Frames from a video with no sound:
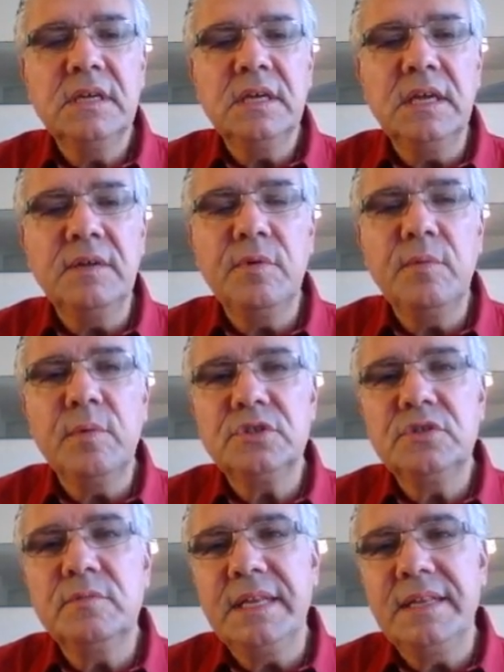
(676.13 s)
if we
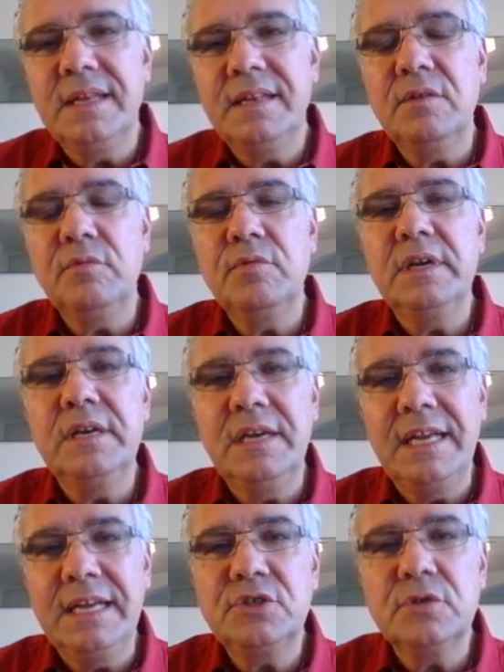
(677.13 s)
want to maintain the
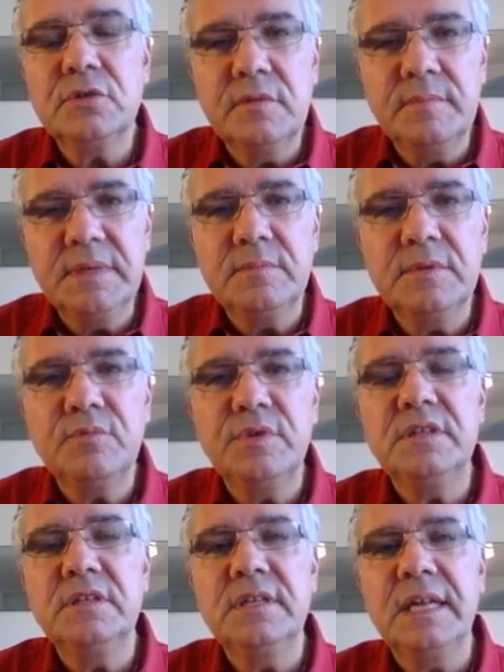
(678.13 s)
relational commitment
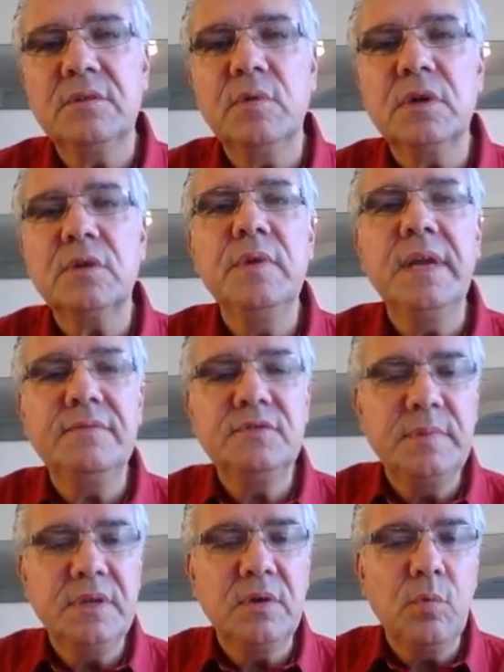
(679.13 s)
within the network, we have
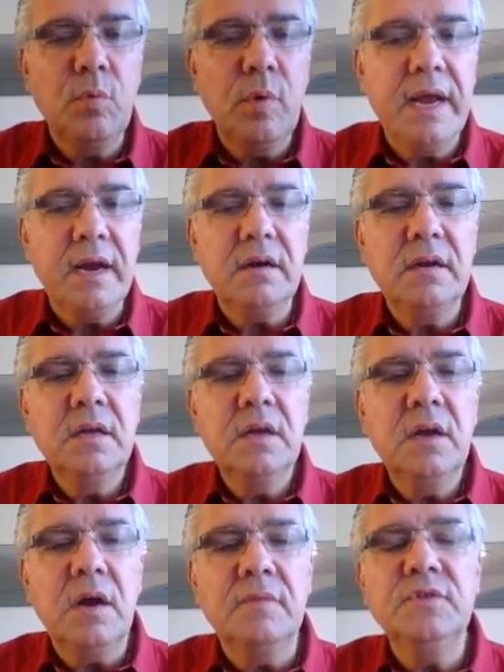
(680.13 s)
to be aware
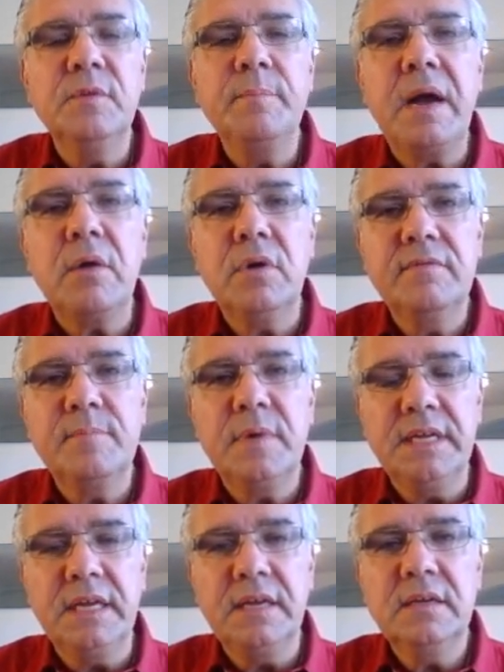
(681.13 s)
of the power of
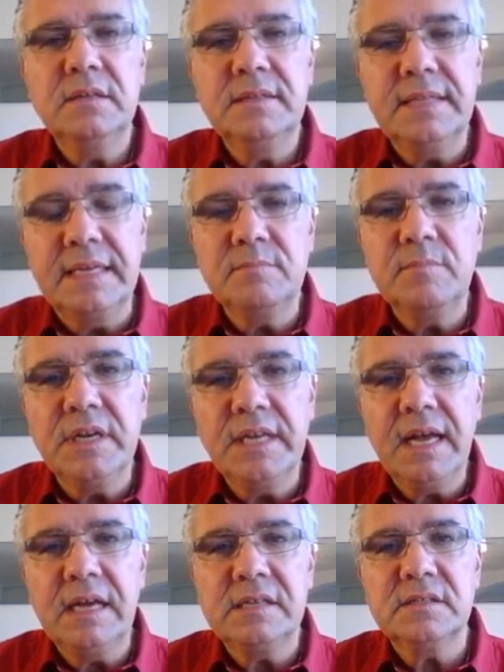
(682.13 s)
money that
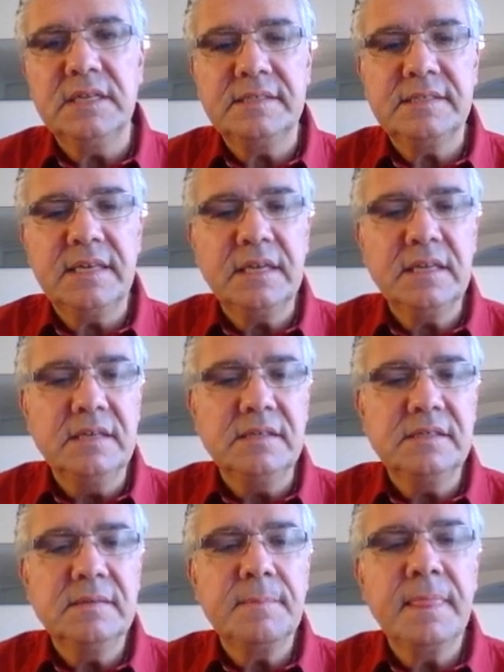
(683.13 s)
money has on our
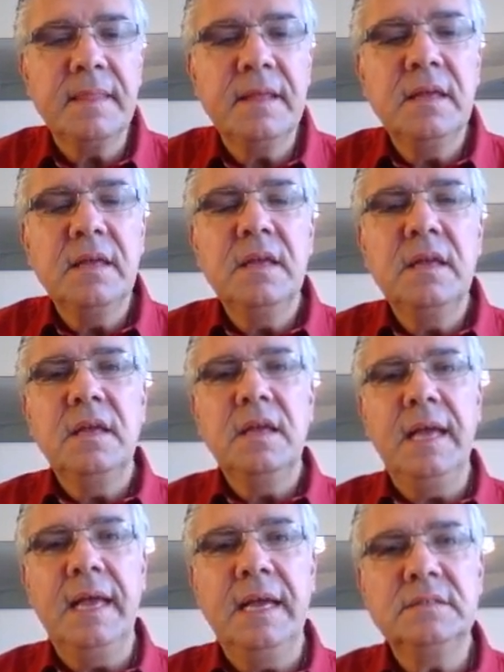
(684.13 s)
psyches.
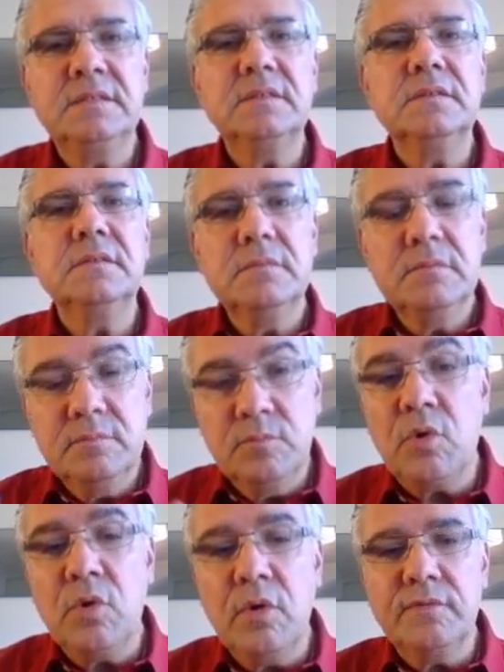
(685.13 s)
And
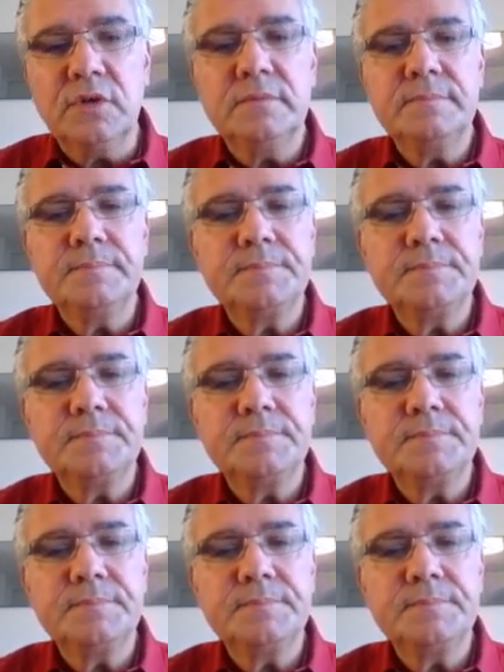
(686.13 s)
moreover,